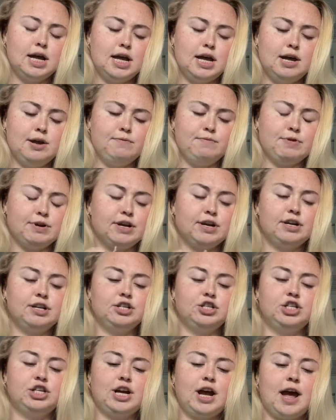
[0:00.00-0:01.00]
and we're going to
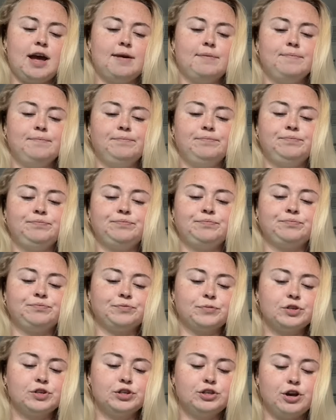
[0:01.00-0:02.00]
chat.
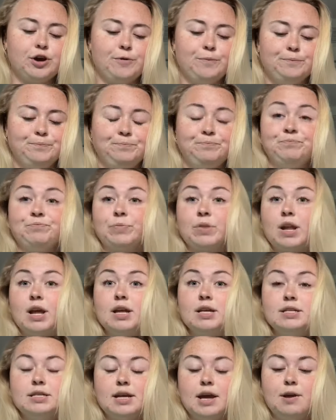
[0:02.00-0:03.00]
So
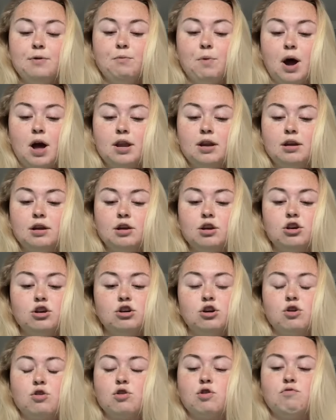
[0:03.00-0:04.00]
day one,
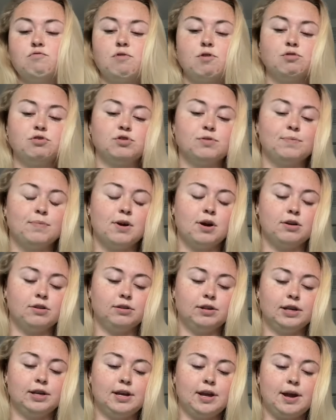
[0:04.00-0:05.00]
Coco Rocha
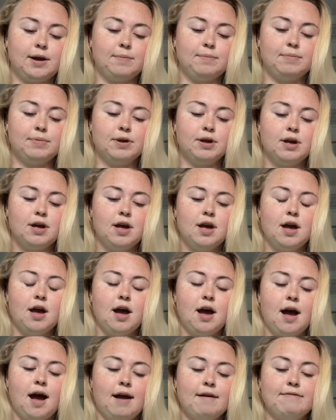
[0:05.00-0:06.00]
Modeling Camp.
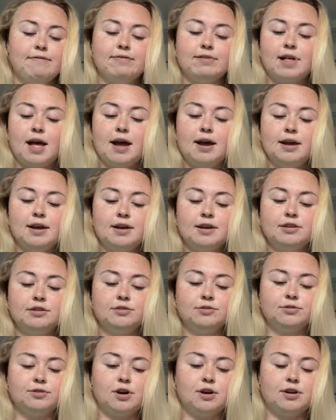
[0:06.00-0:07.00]
I fly in,
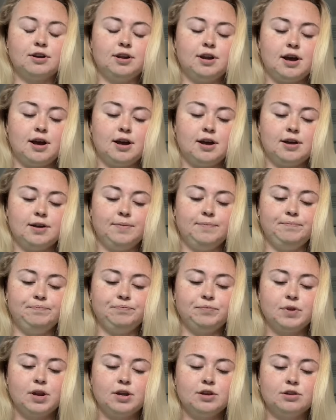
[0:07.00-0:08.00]
Sultana and I.
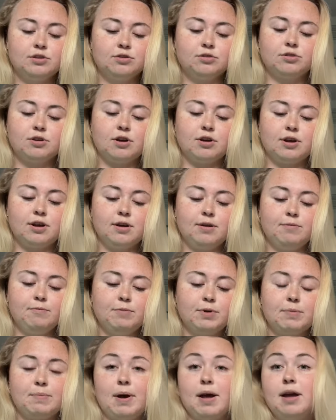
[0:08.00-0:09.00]
Sultana, one
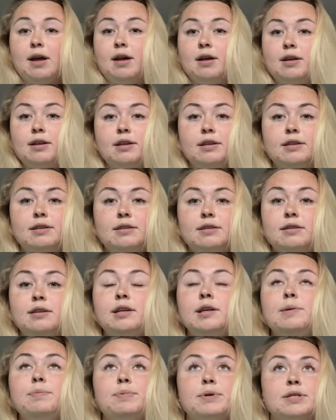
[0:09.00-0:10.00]
of my
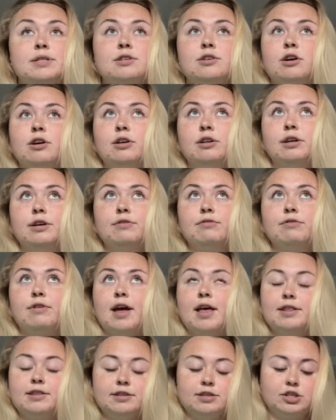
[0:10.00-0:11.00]
deepest darling
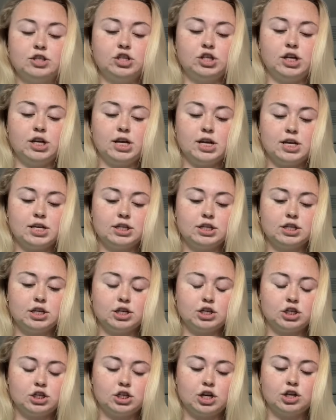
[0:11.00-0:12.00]
friends. She is
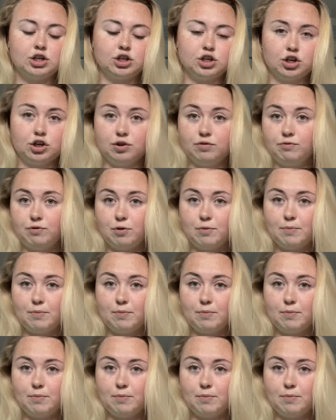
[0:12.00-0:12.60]
such a good role